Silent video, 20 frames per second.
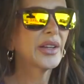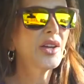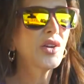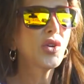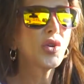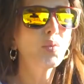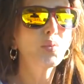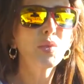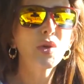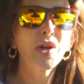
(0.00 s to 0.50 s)

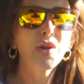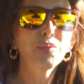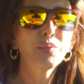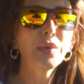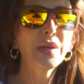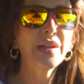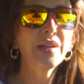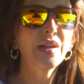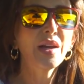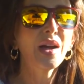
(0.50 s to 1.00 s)
know a, a
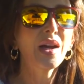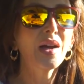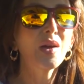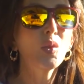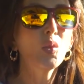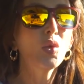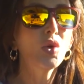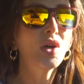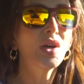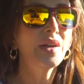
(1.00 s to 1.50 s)
big guy
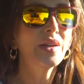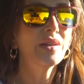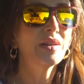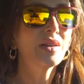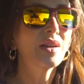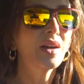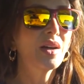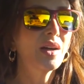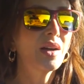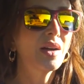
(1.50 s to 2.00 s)
won
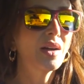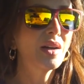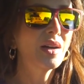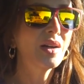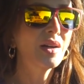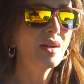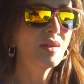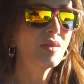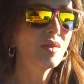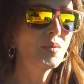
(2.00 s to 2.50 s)

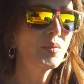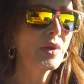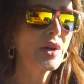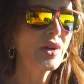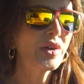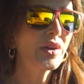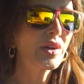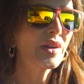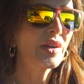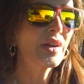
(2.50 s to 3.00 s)
uh,
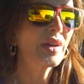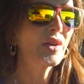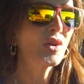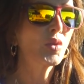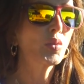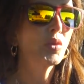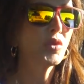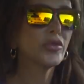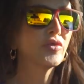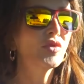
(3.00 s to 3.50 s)
American Idol
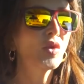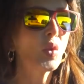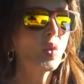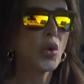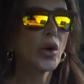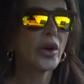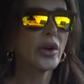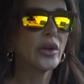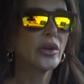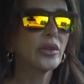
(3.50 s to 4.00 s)

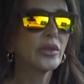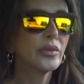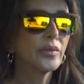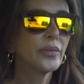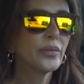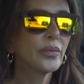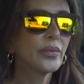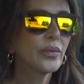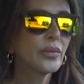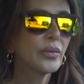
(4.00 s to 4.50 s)
before,
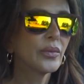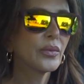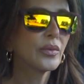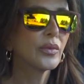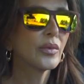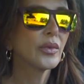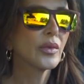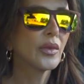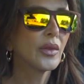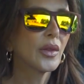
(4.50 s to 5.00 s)

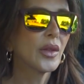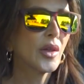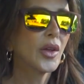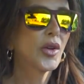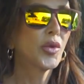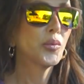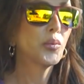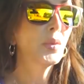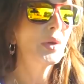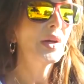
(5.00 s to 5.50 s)

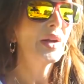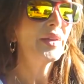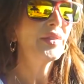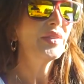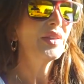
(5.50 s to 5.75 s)
but I